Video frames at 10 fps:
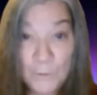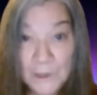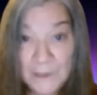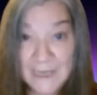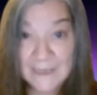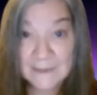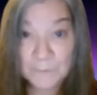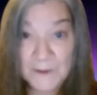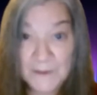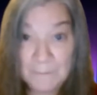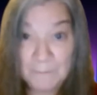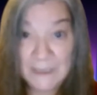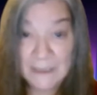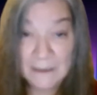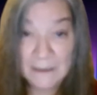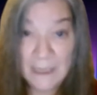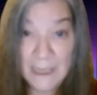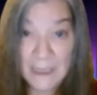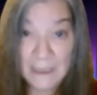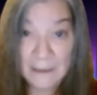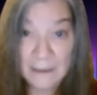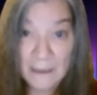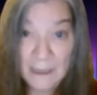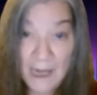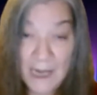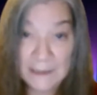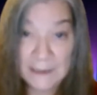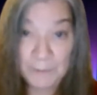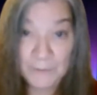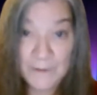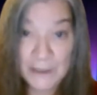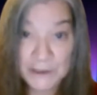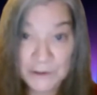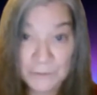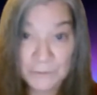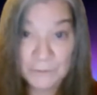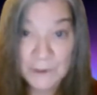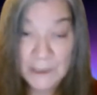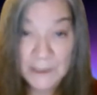correlates with it being a highly professional